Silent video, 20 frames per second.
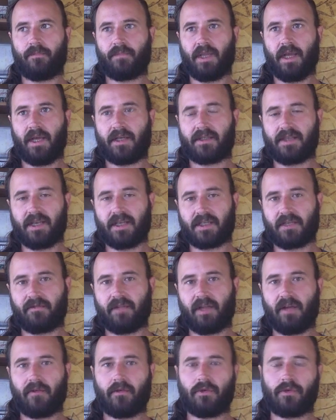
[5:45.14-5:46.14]
excessive
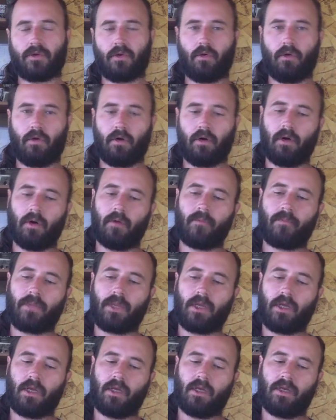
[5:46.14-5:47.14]
levels or
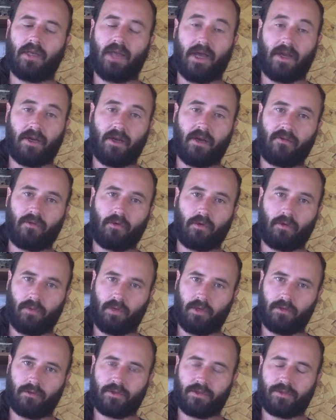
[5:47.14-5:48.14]
not enough
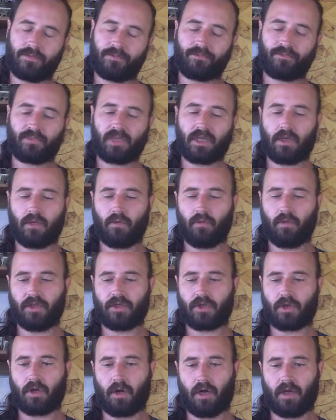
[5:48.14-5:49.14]
hormones,
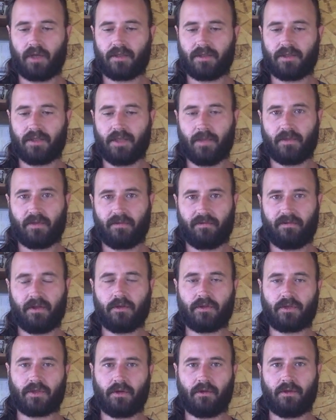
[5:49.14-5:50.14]
which causes them to
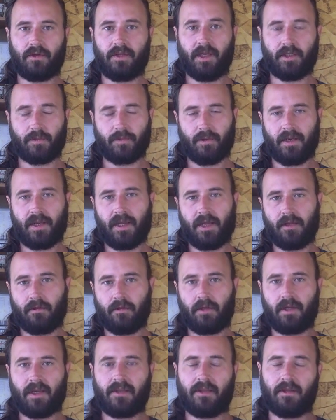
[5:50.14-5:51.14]
feel certain things. But again,
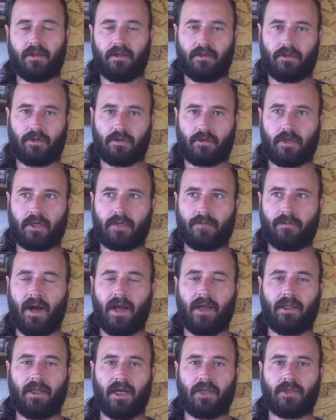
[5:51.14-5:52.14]
look at the strict
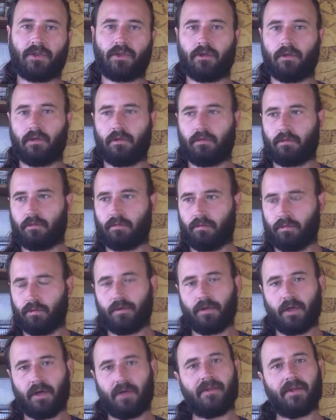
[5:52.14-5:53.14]
biological
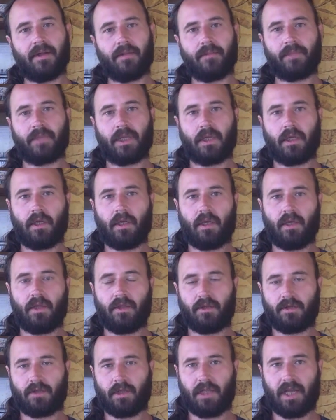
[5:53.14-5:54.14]
root of it.
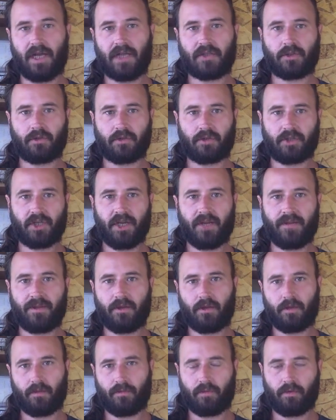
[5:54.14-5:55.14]
There's a logical chain
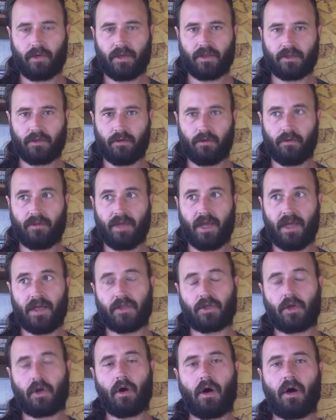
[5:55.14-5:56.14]
that you can point to that
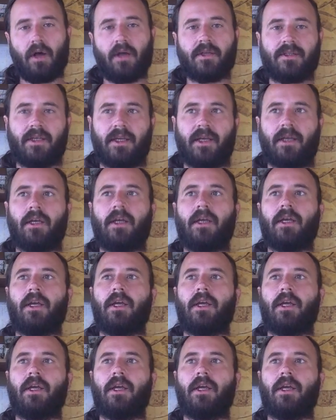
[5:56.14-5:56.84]
is causing